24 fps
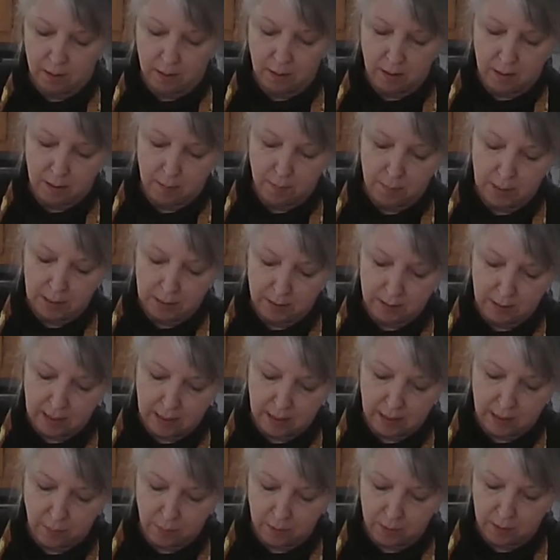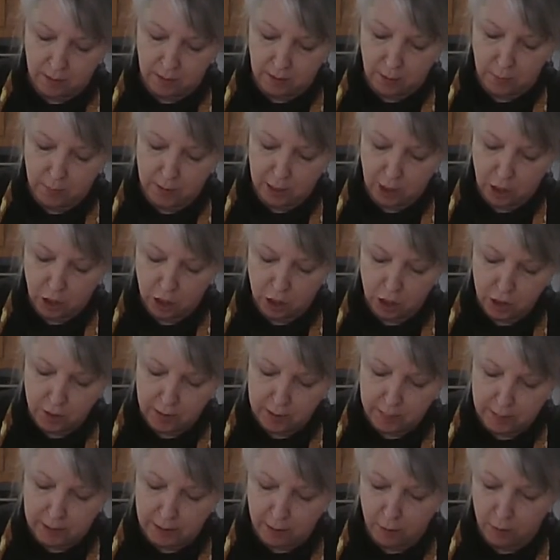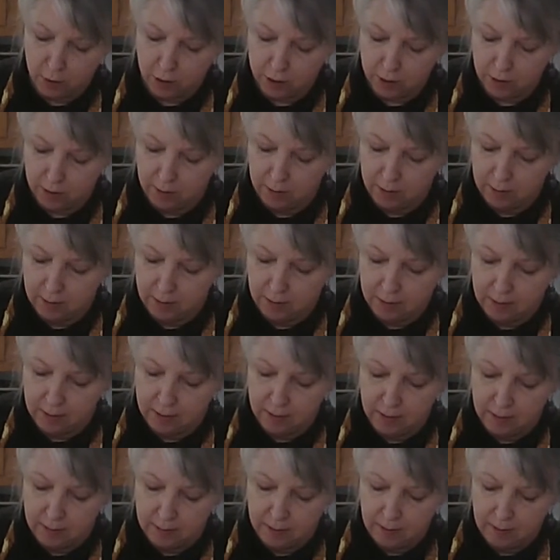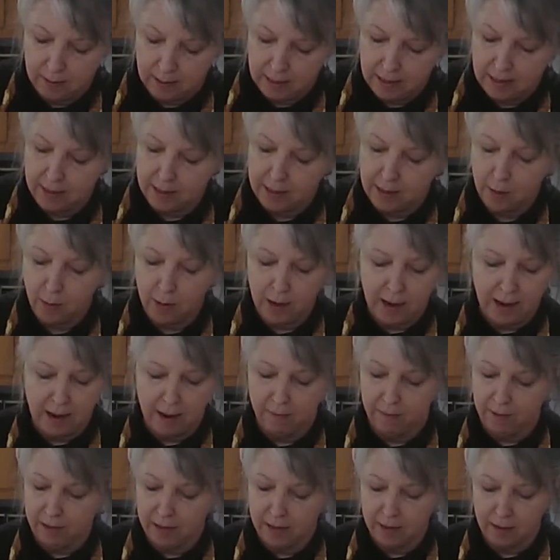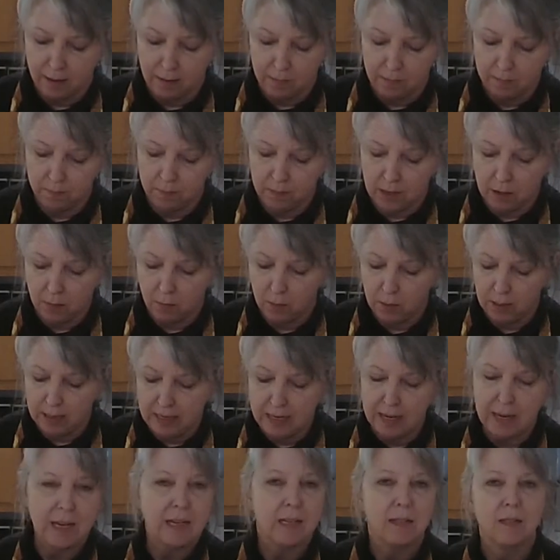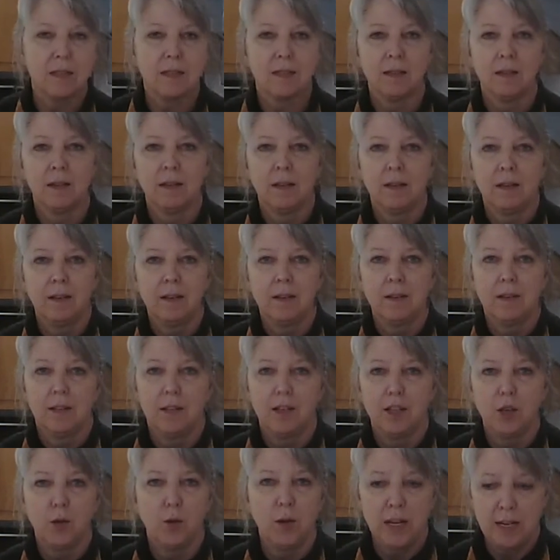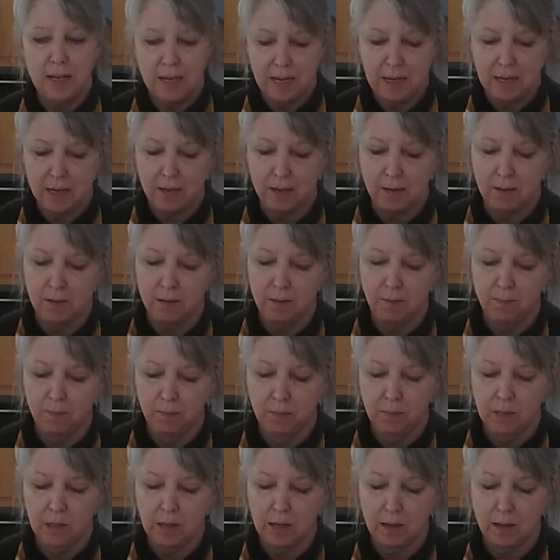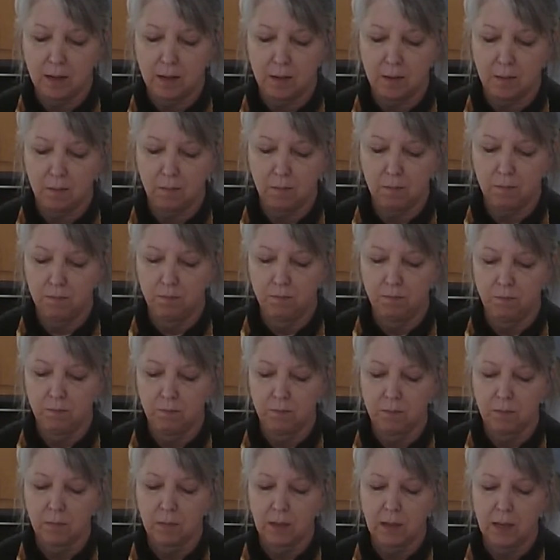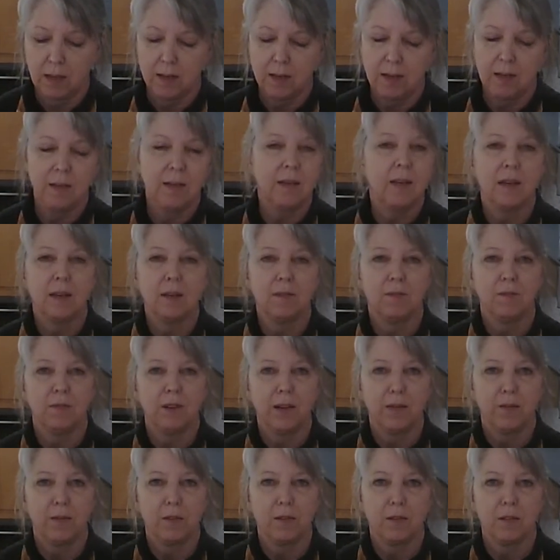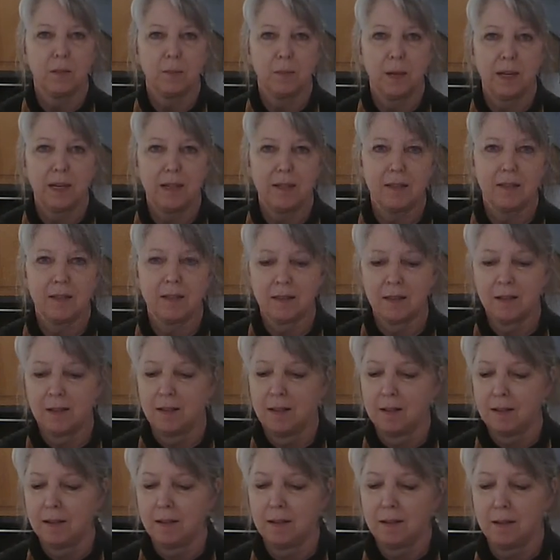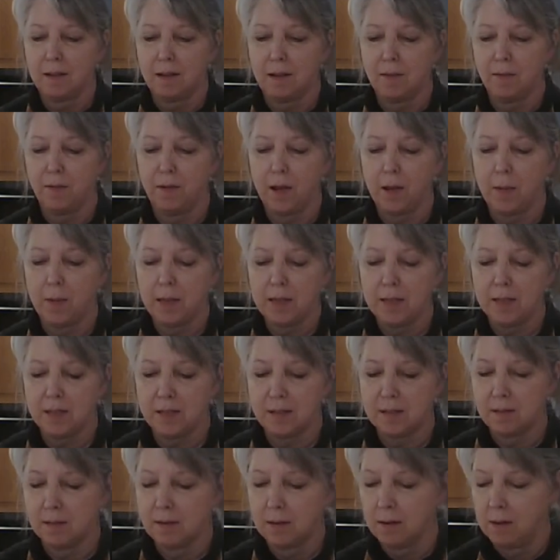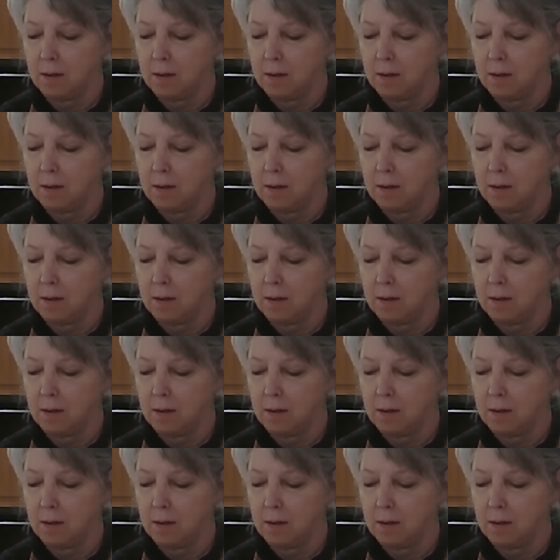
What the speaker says: And I mix that up with a little bit of curry powder, and now I have like a really nice, Indian, an Indian flavored spice of hummus.